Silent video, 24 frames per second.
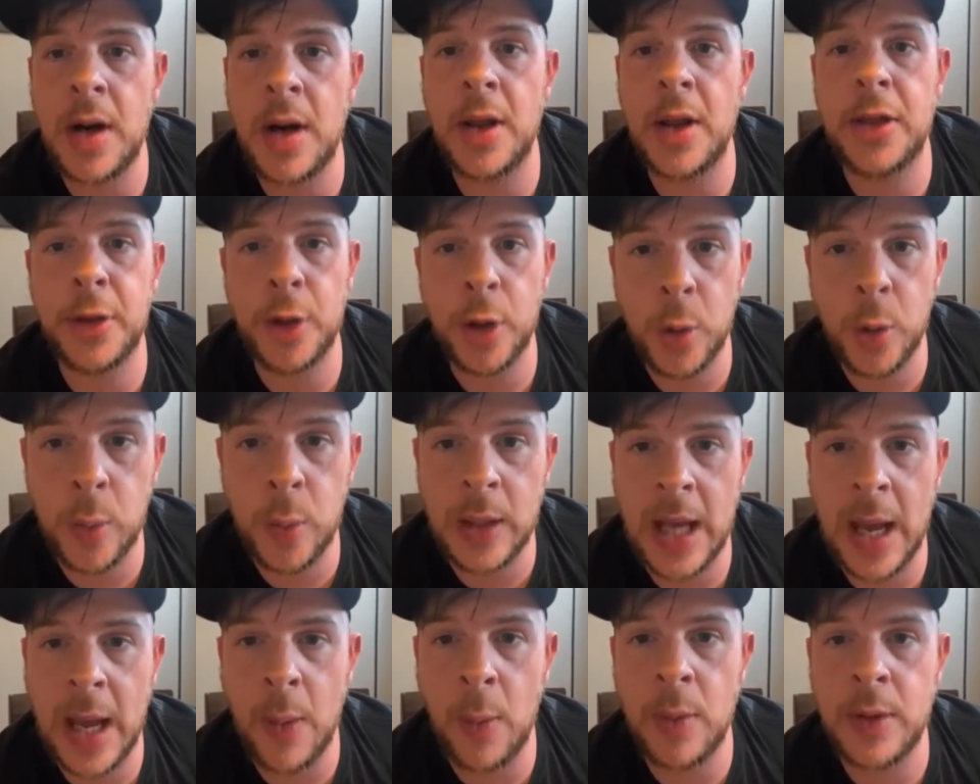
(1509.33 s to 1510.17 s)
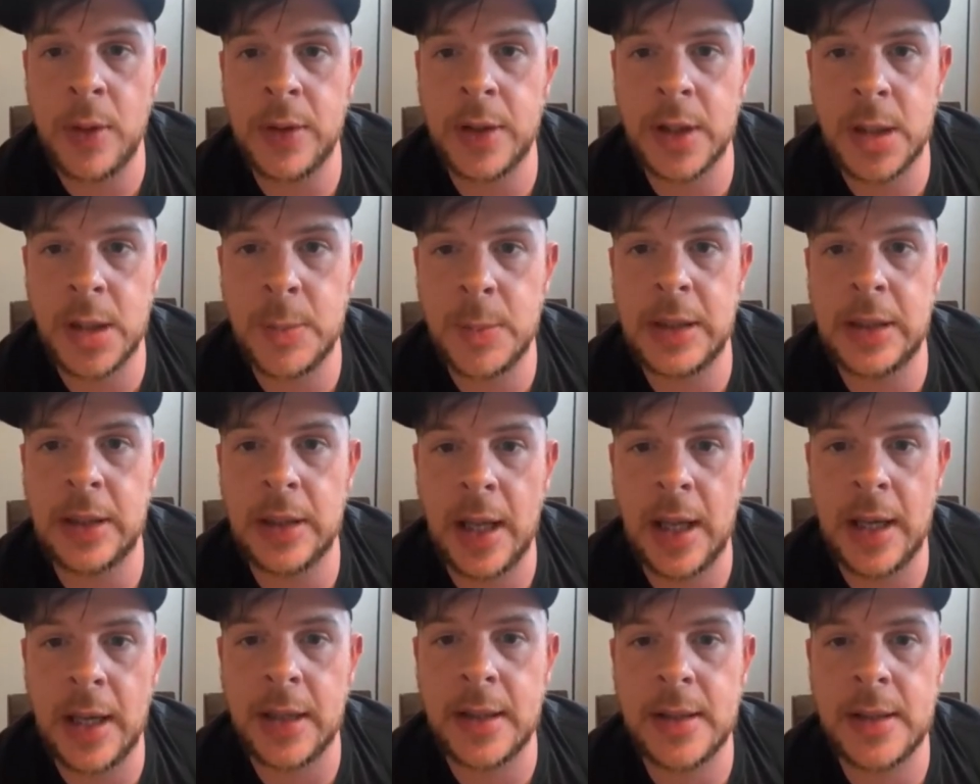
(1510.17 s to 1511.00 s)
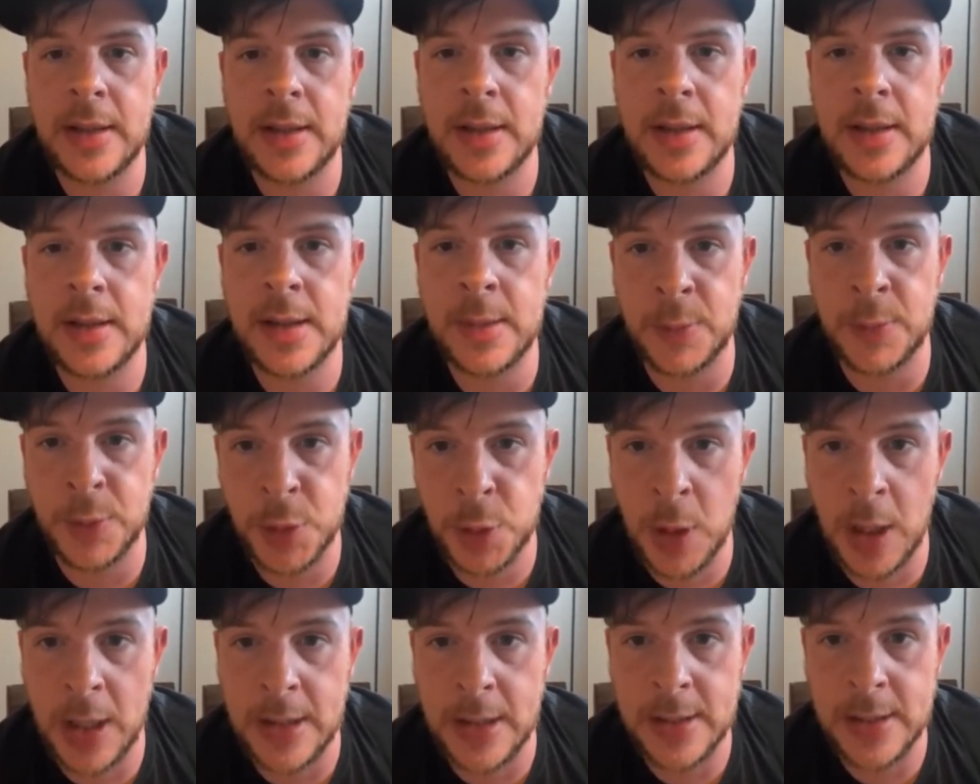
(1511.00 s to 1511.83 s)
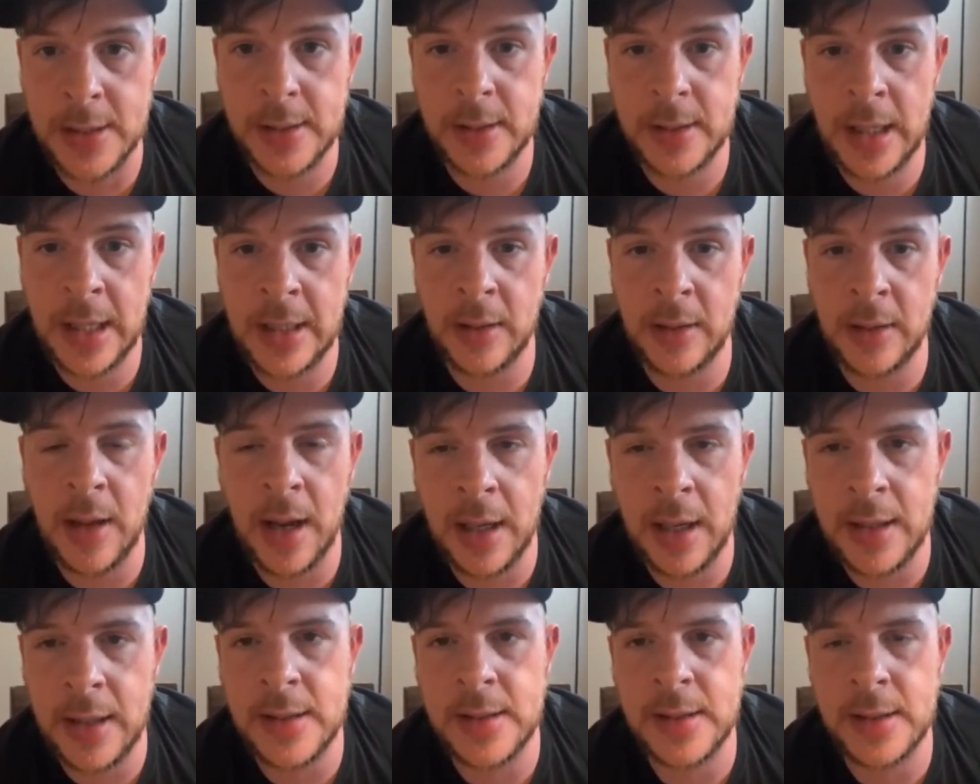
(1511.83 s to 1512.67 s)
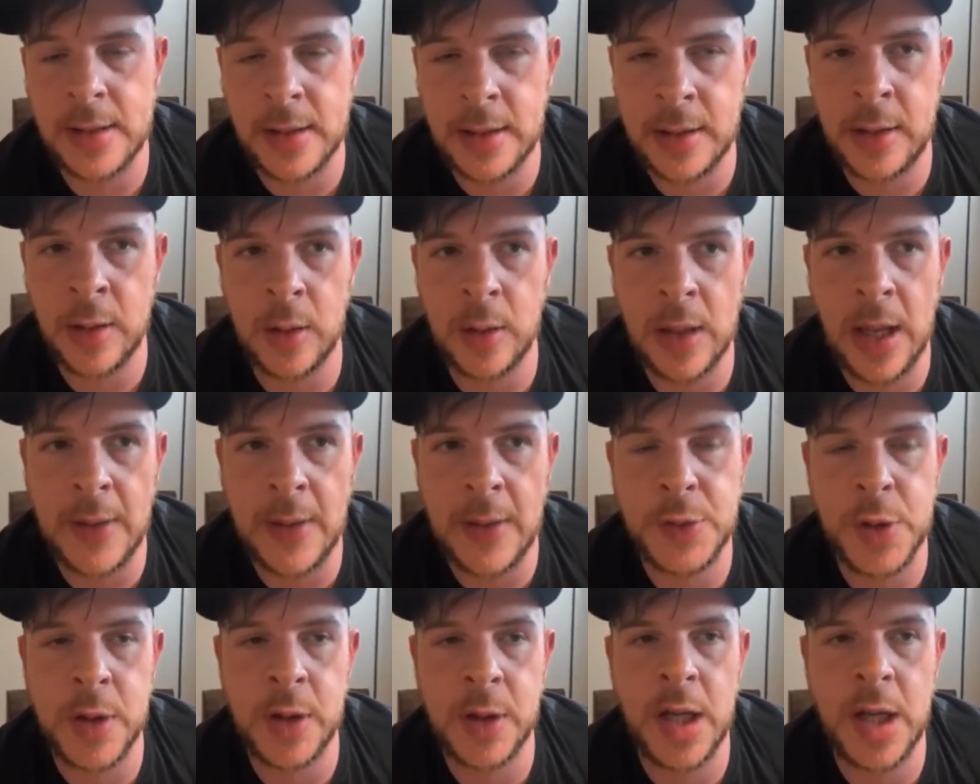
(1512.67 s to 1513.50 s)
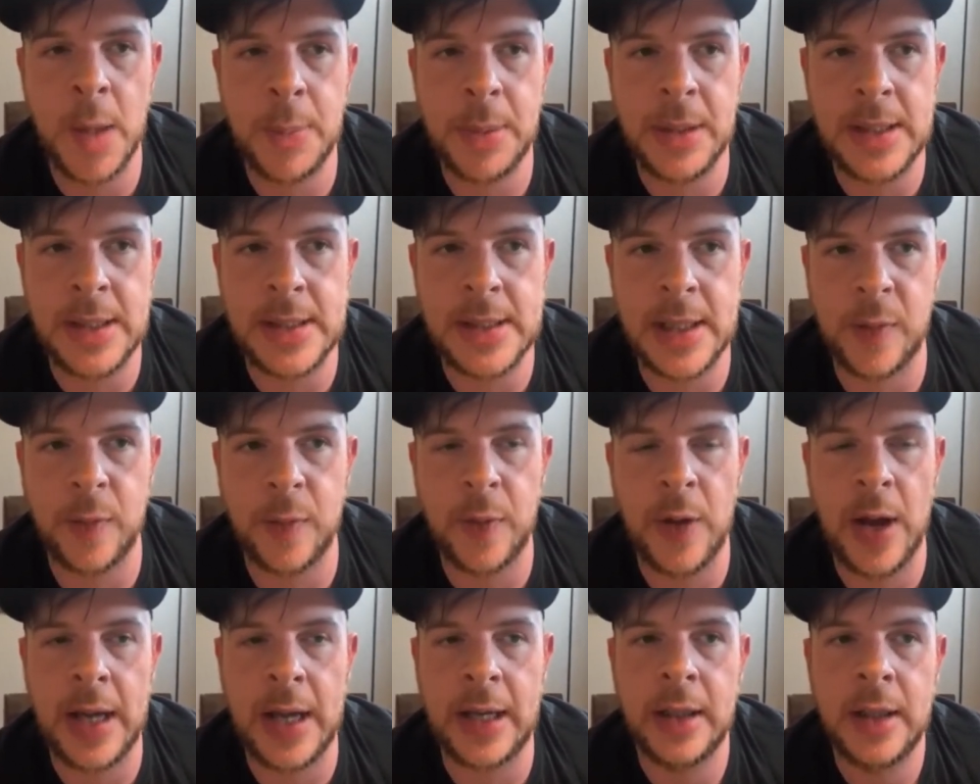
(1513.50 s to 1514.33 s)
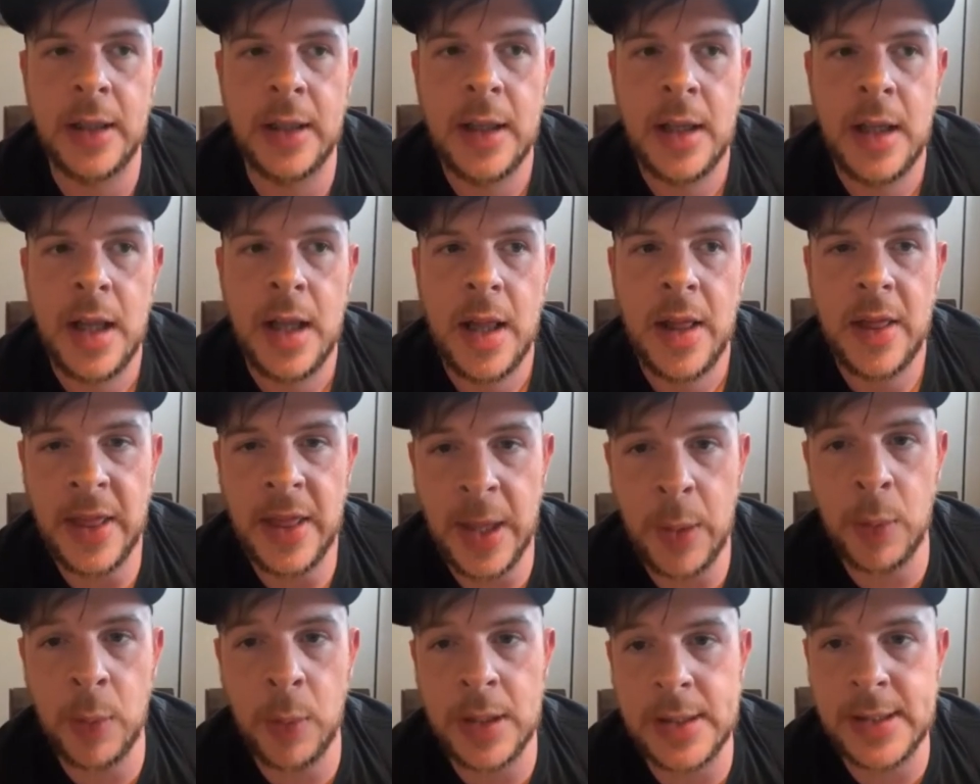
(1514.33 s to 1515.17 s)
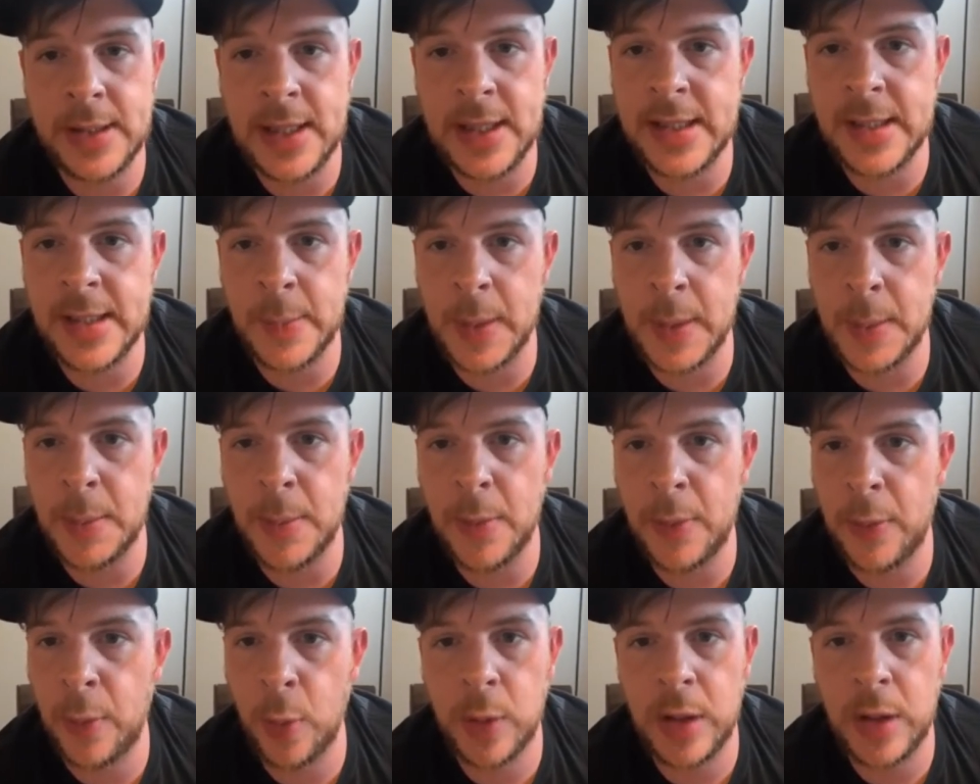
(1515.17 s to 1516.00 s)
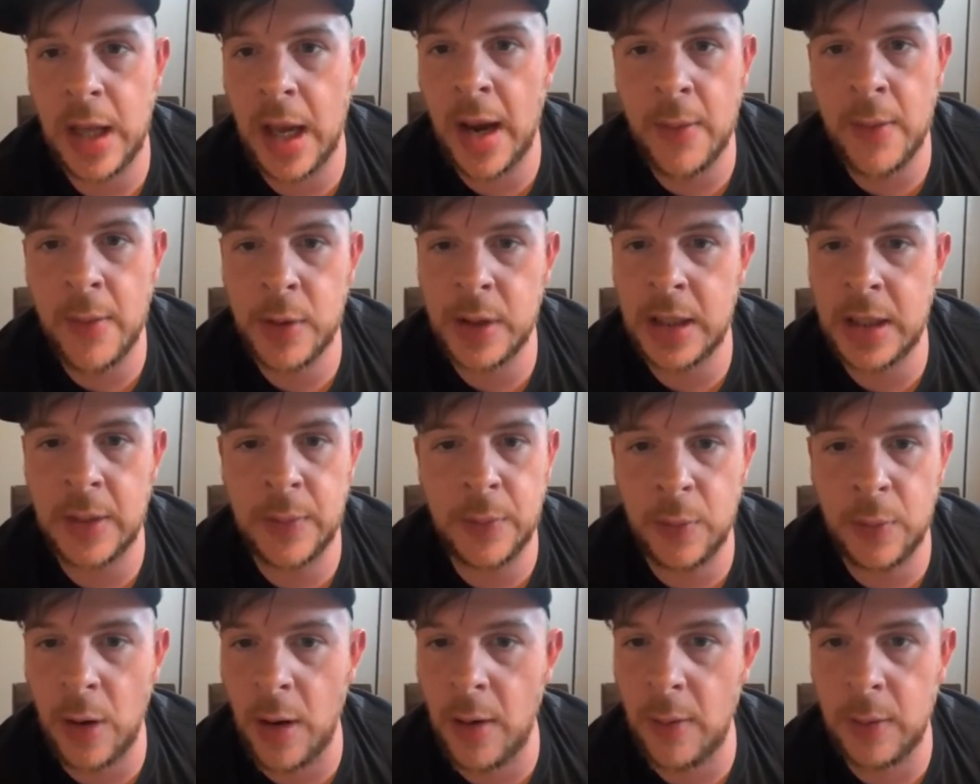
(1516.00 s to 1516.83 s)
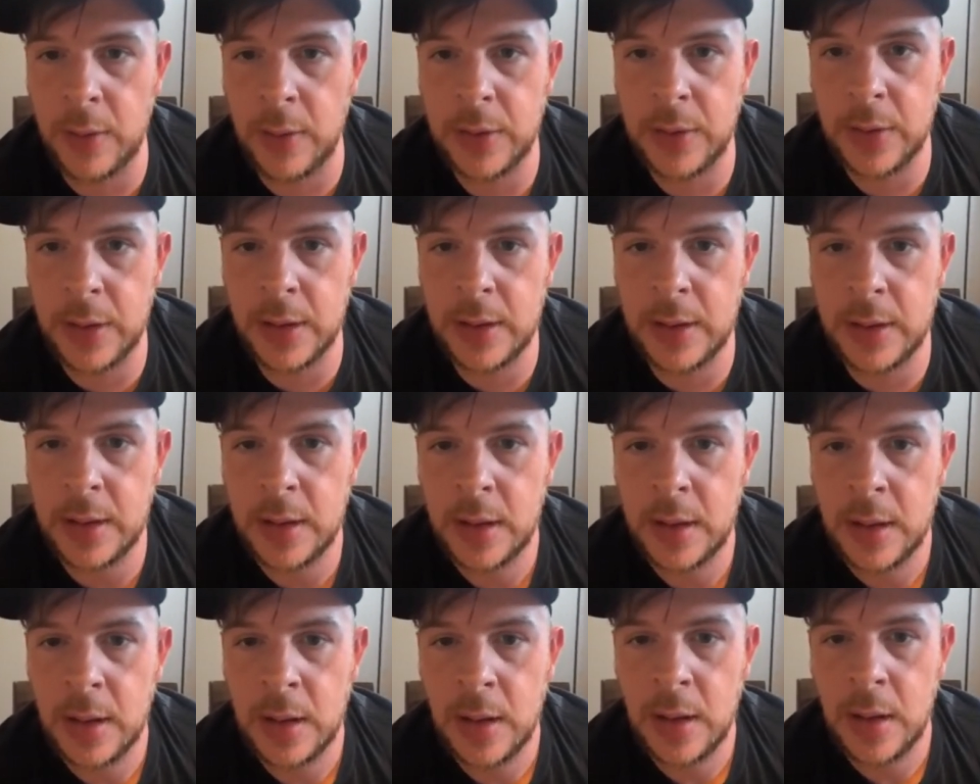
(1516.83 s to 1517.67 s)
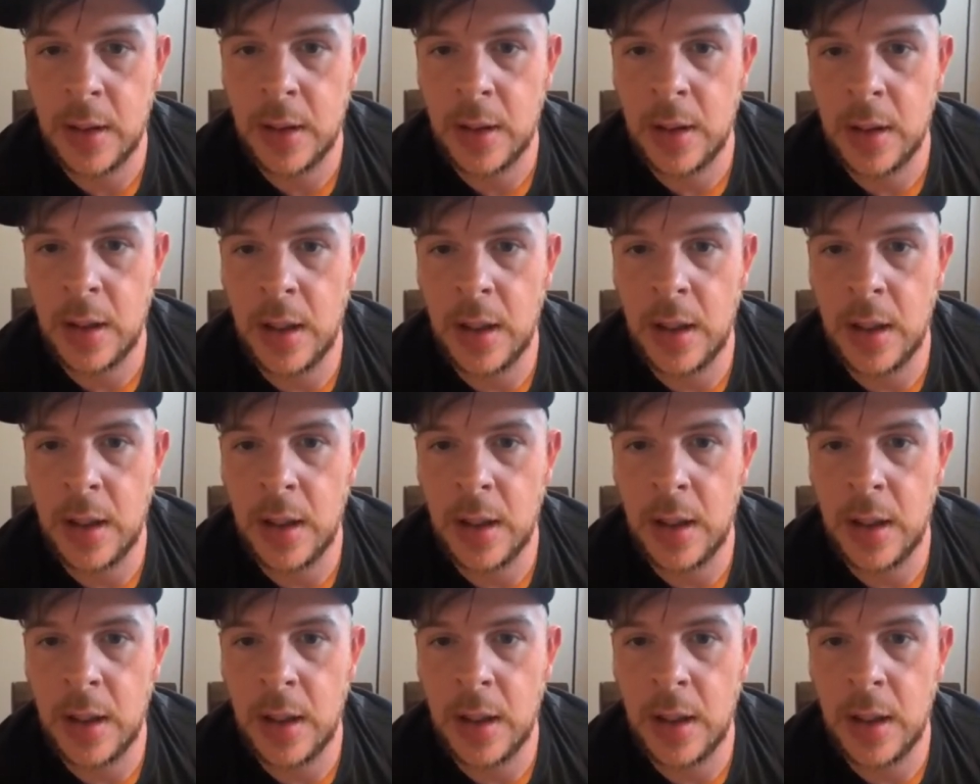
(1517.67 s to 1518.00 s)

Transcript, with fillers: and the third one, I want there to be like some trust. And a lot of these yeah. you know live stream companies like FITE, they want to see something before they ever get involved with it. Oh,